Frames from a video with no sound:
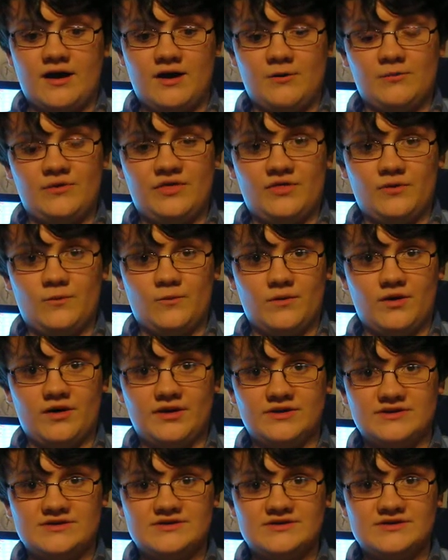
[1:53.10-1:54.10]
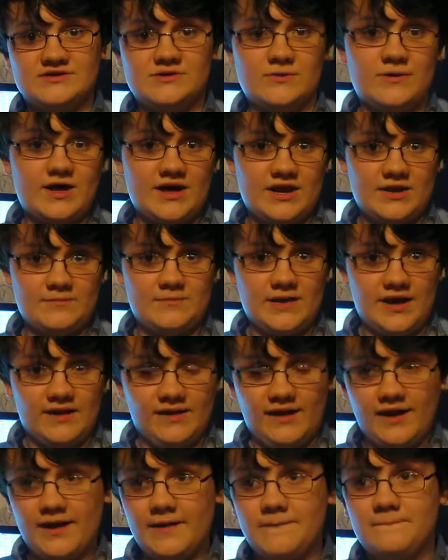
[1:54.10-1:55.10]
with the words? So I added
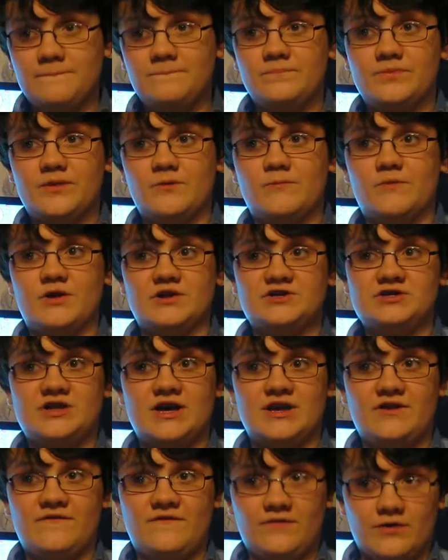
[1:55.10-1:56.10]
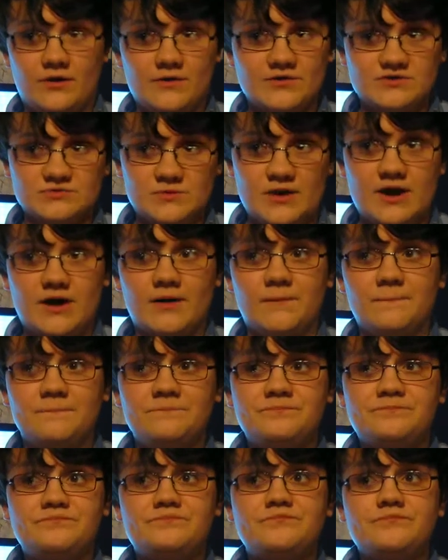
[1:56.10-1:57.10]
ballet, which kind of flows well
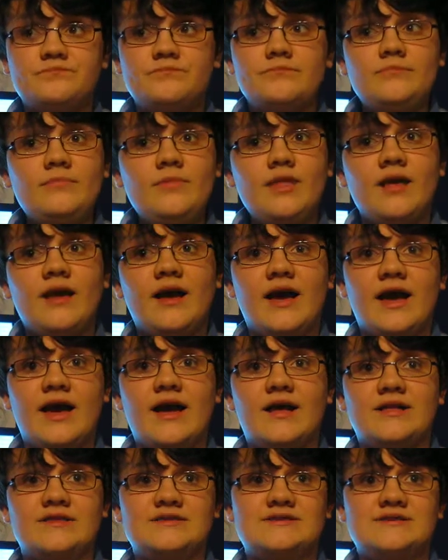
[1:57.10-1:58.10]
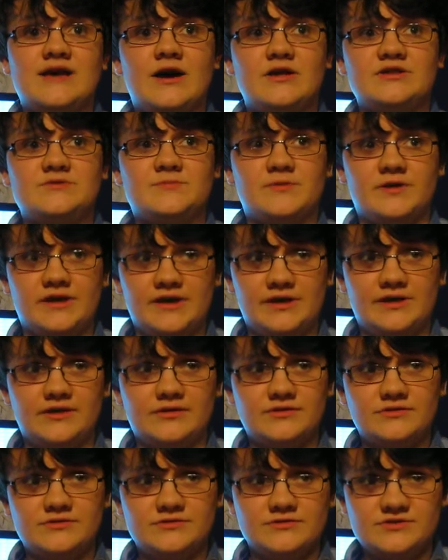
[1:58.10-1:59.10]
and sounds pretty
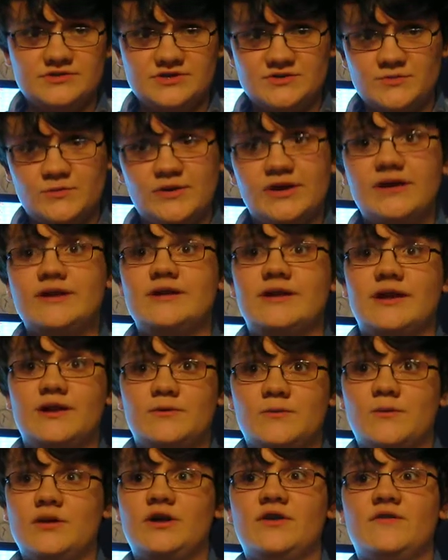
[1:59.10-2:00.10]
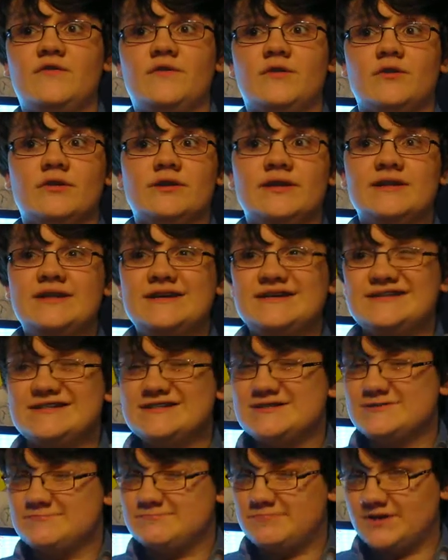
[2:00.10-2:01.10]
sweet and wonderful,
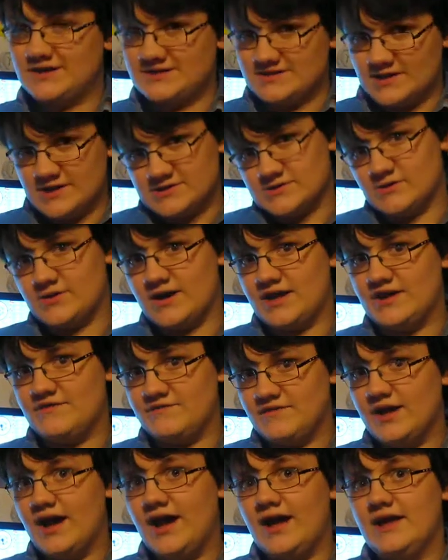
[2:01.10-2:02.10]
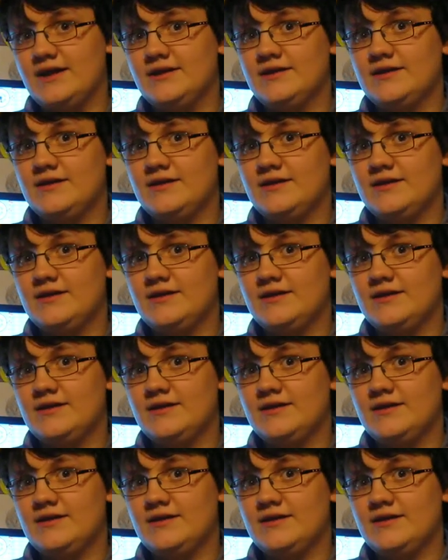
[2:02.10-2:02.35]
but it's also kind of not,